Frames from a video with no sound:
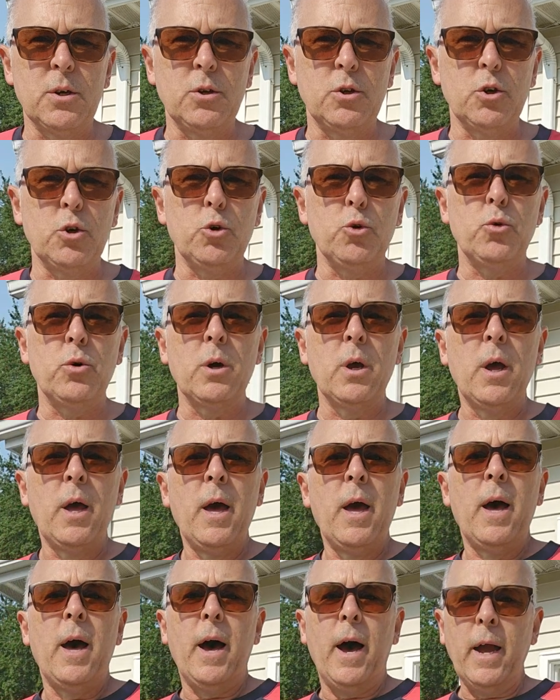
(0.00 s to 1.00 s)
do.
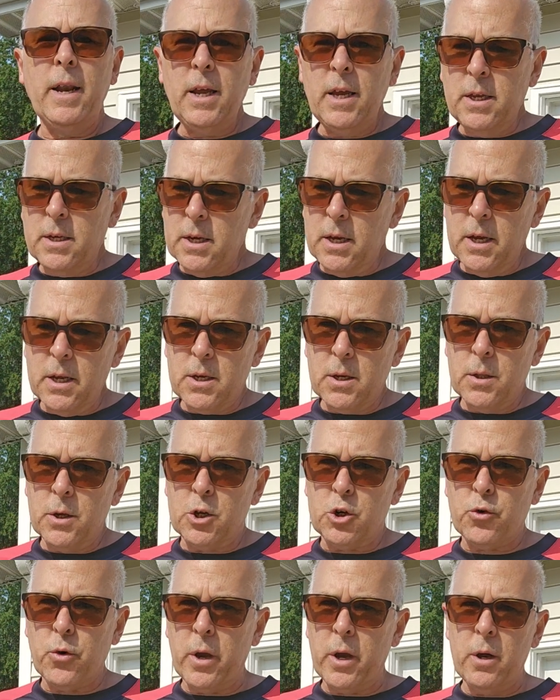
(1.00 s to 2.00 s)
I need to get to the
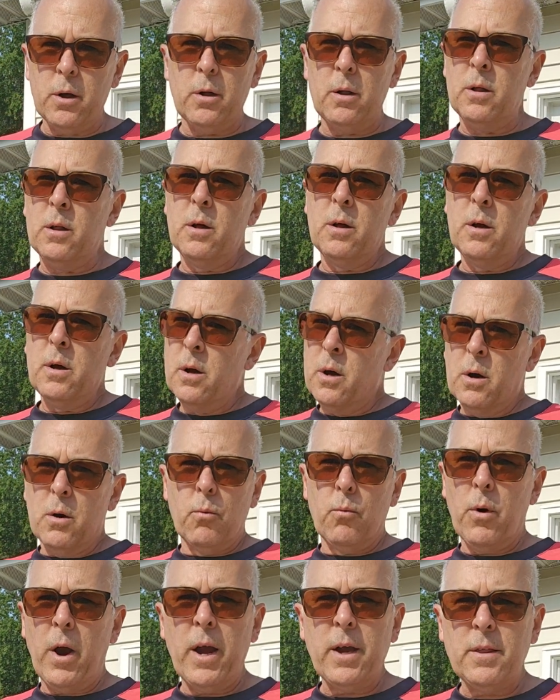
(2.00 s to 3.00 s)
trail,
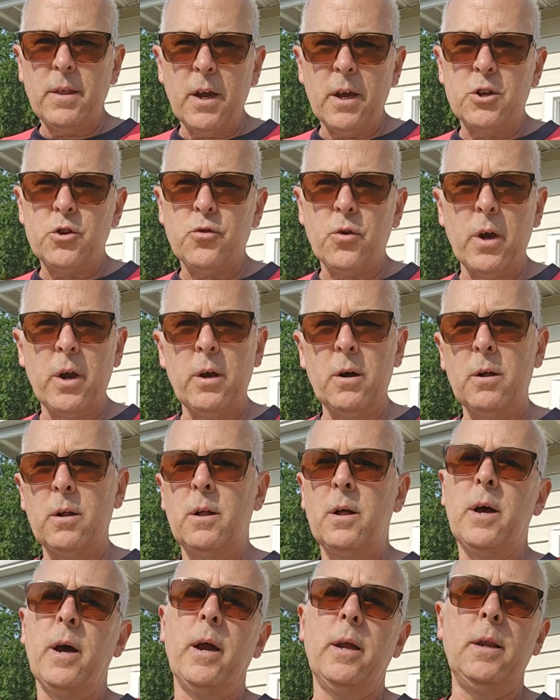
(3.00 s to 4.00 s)
ride that trail.
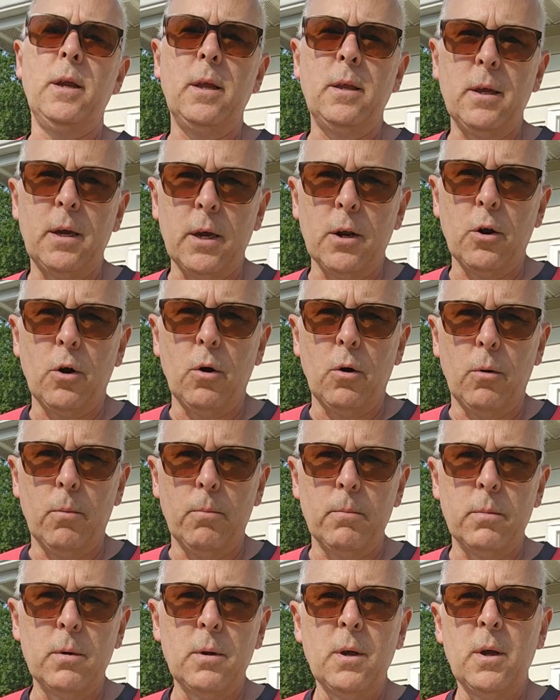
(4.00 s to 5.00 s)
I need to get home.
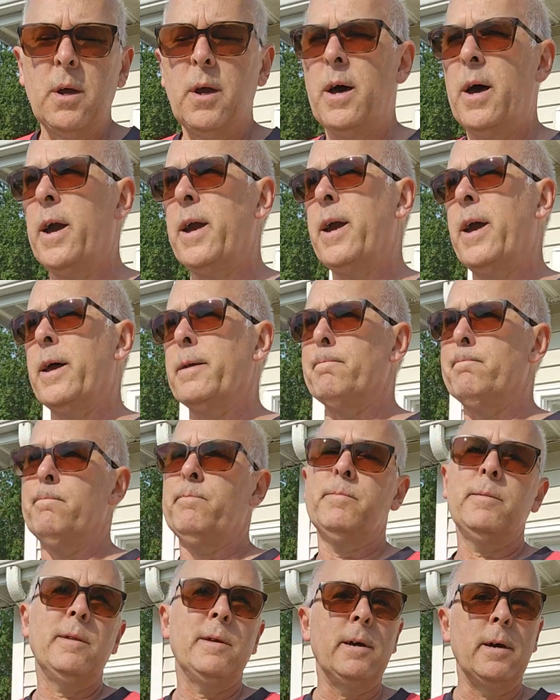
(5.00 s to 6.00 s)
I got,
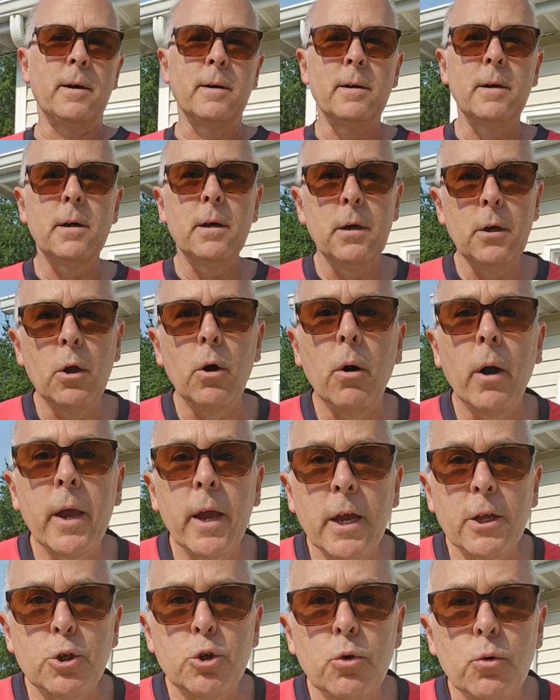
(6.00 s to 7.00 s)
I
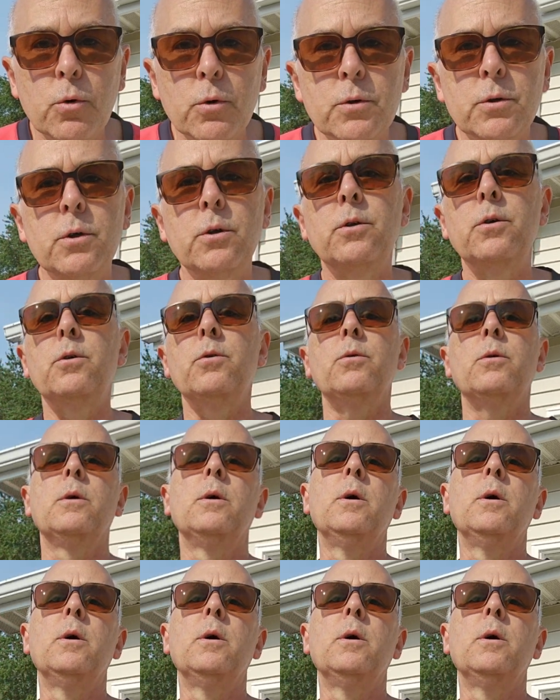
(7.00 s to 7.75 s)
got chores to do.